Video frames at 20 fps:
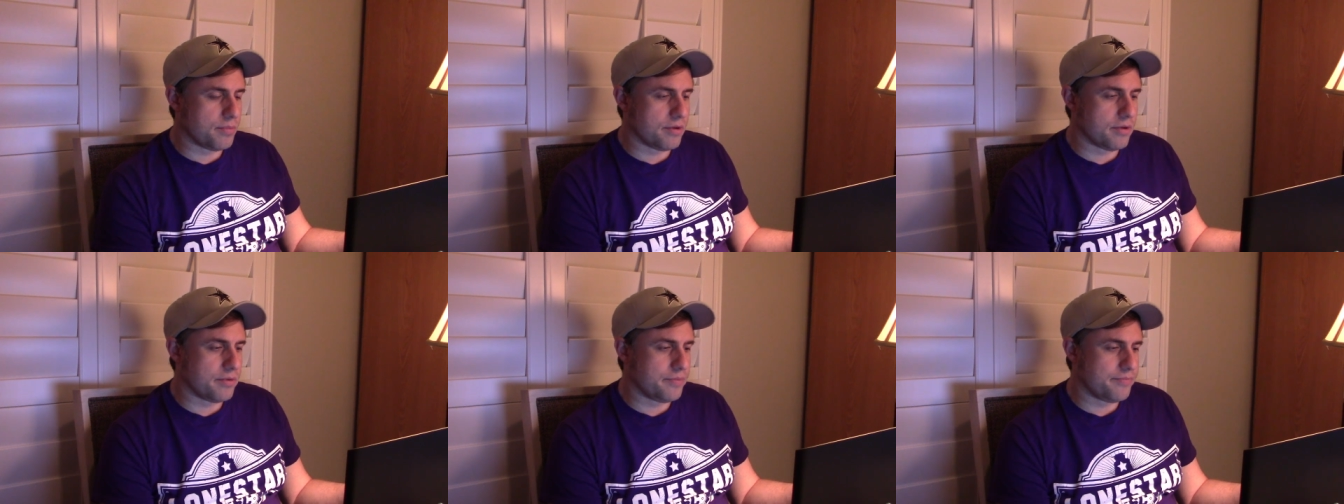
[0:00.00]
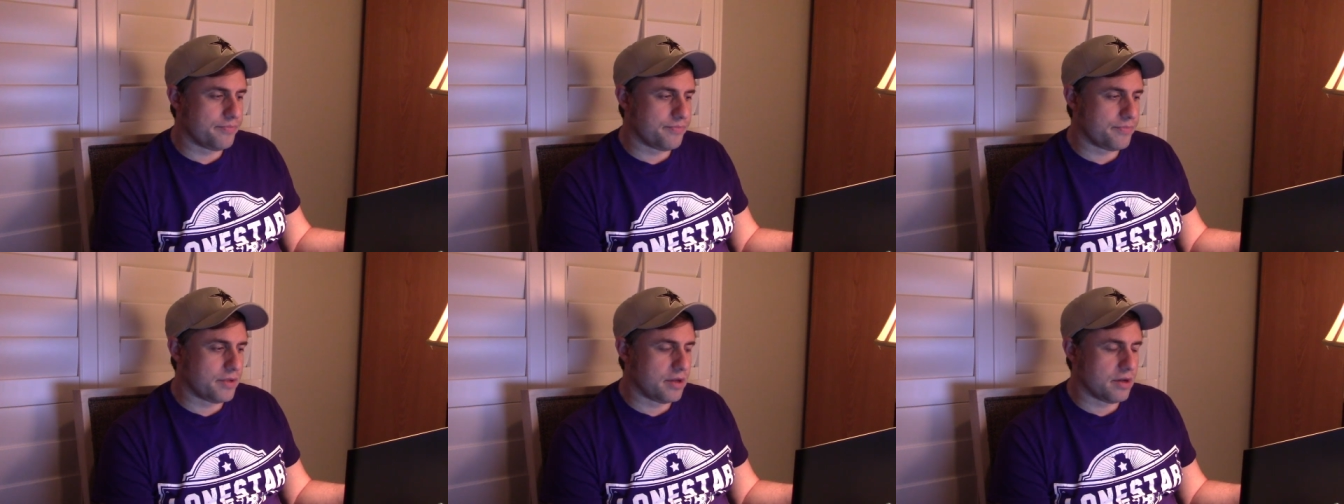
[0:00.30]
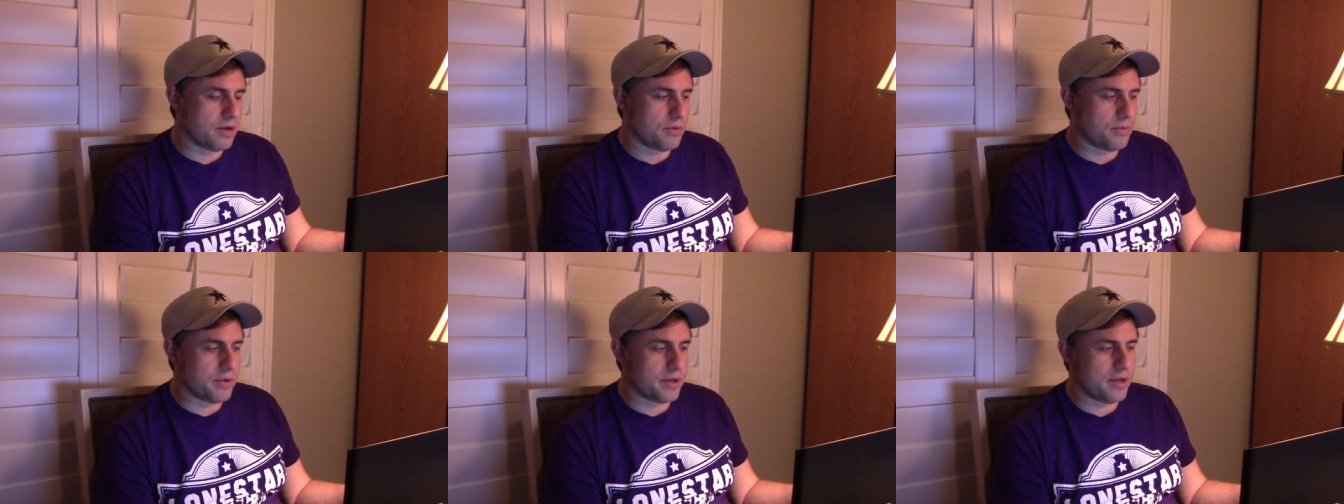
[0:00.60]
But, you
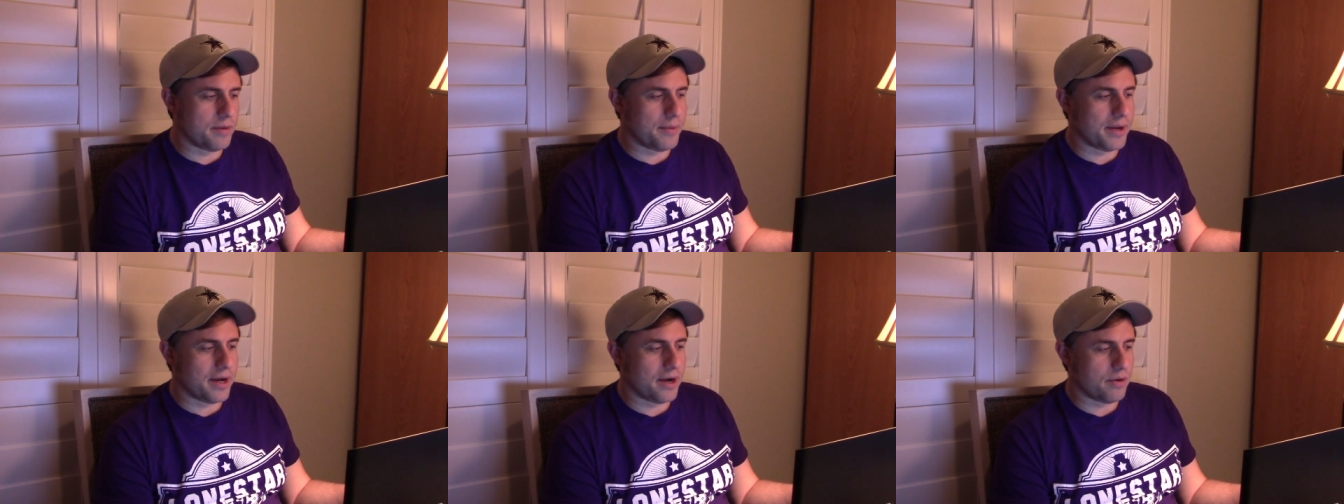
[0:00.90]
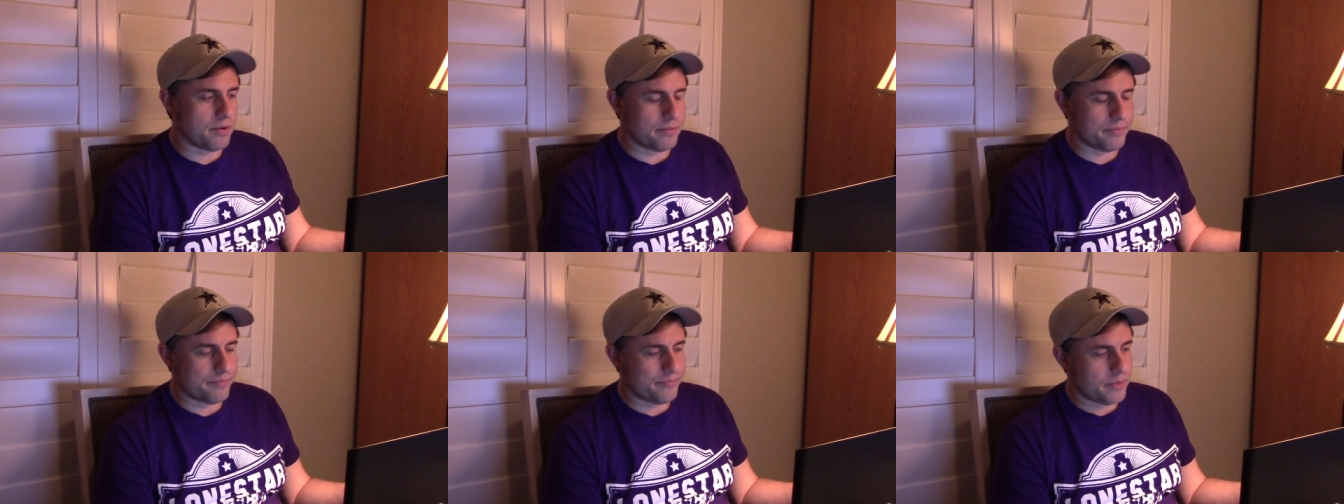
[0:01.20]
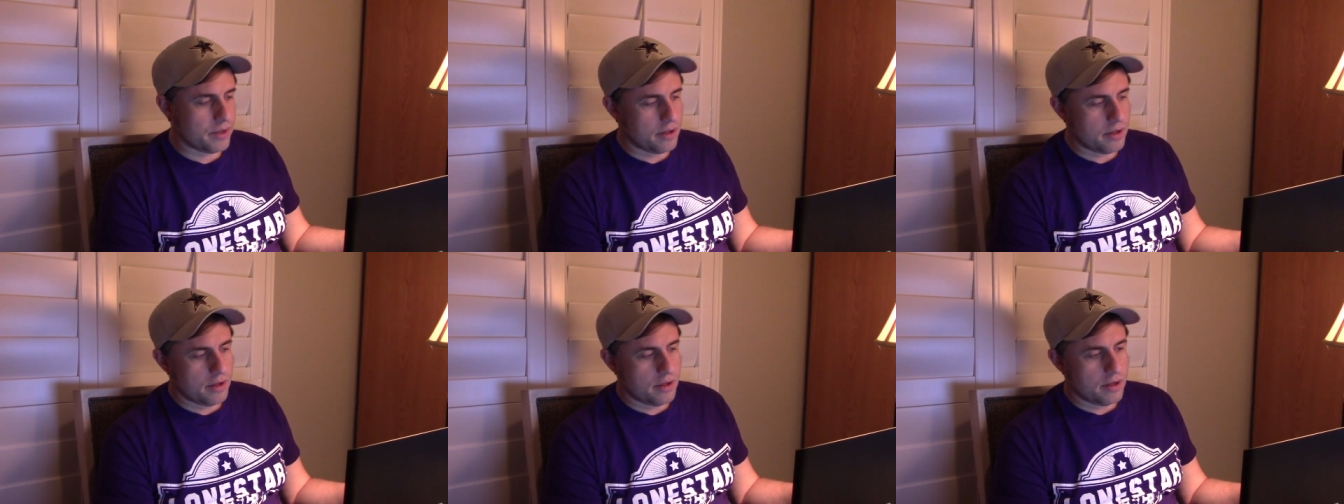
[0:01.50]
know, with him out,
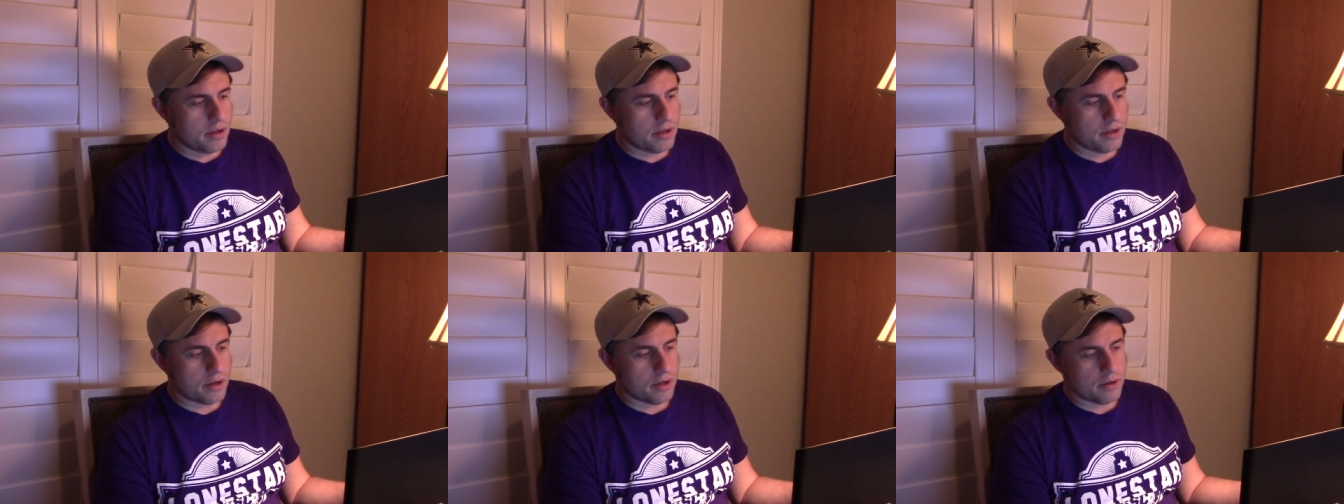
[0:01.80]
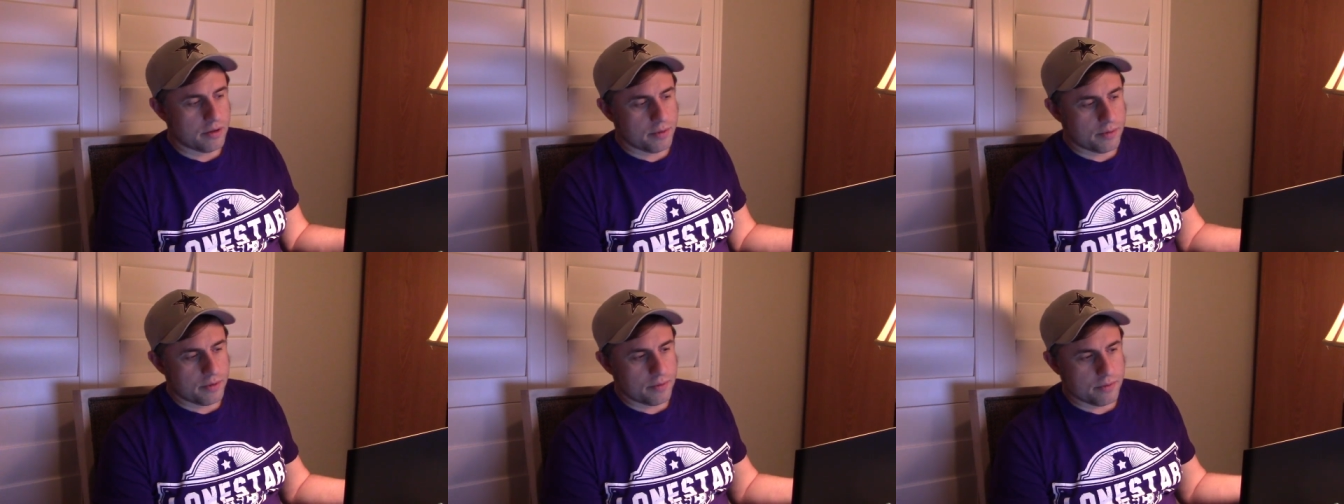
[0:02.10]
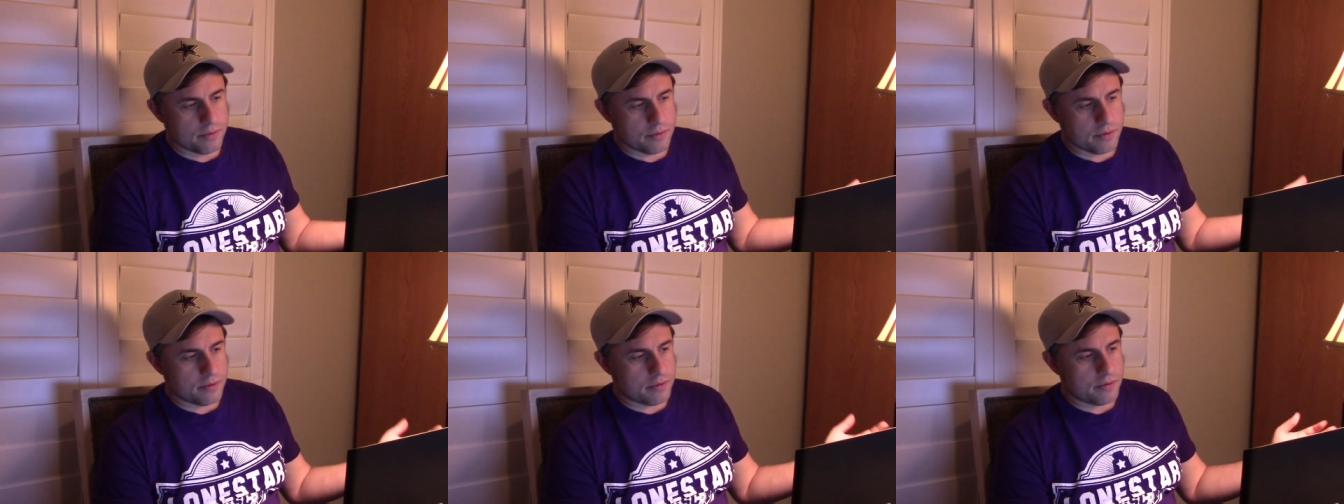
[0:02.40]
you know, I
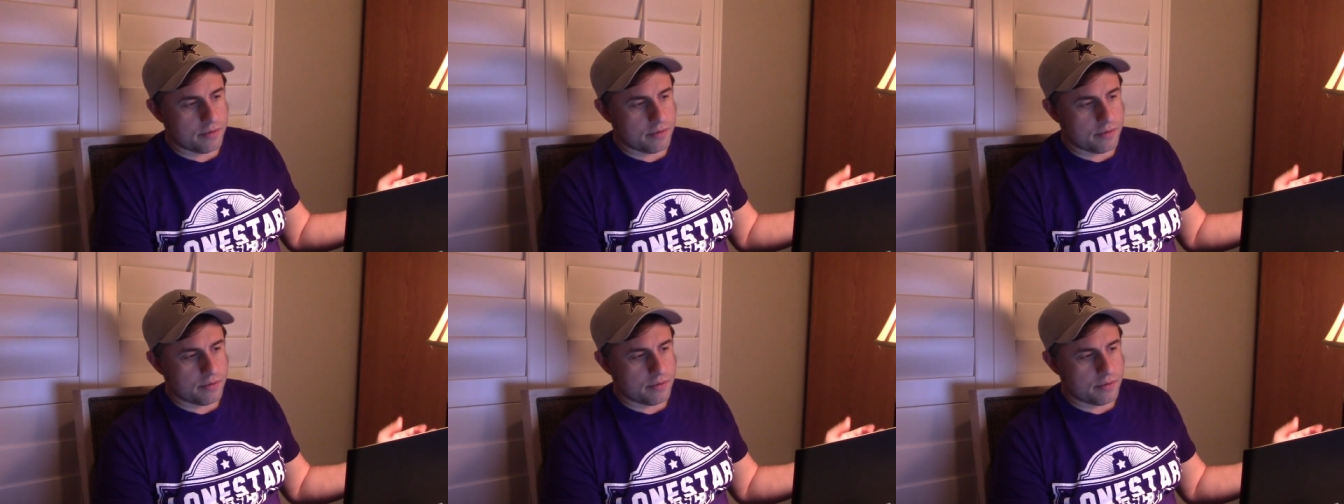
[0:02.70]
mean,